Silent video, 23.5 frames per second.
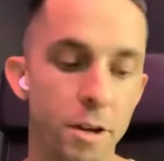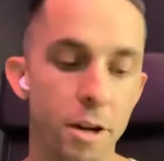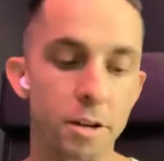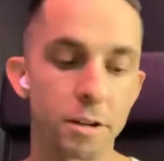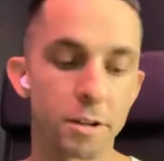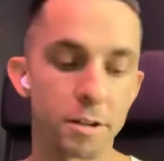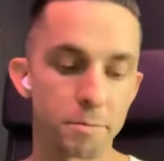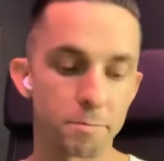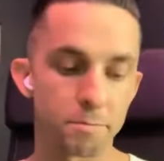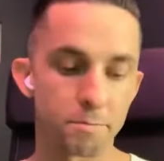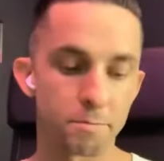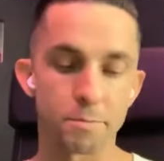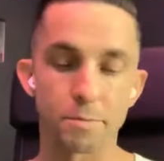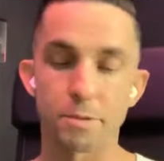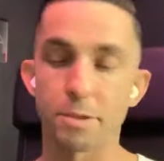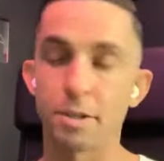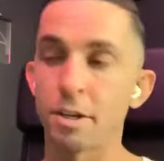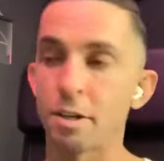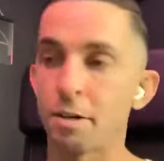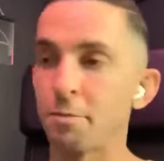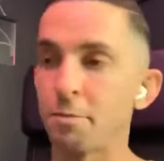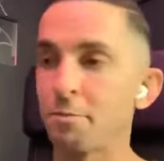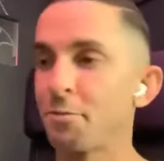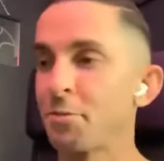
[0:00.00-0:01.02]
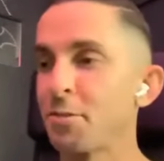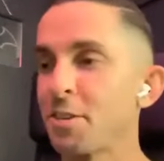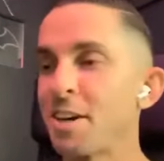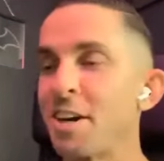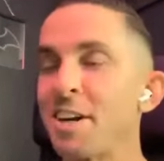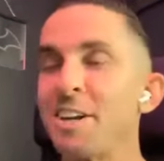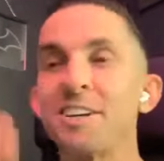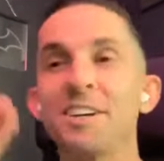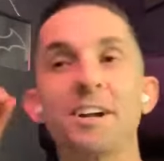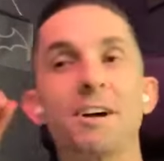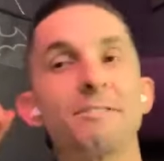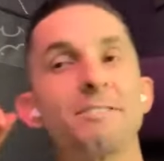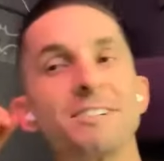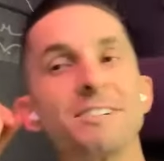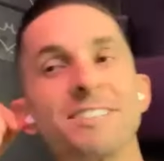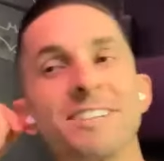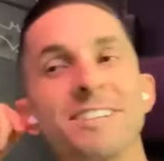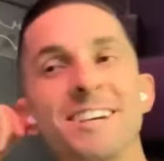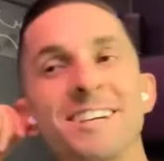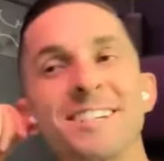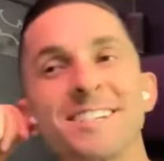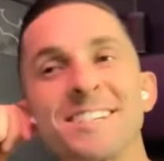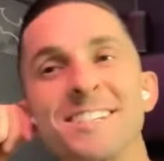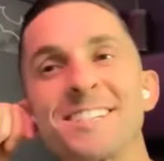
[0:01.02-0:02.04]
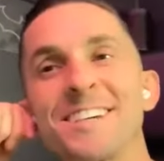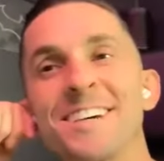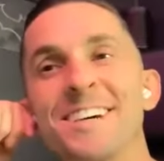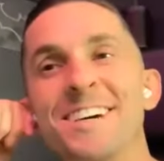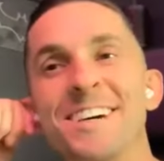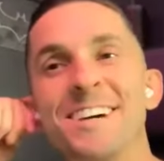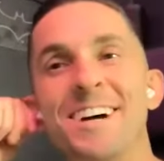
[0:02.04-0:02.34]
I, kind of get off on tangents.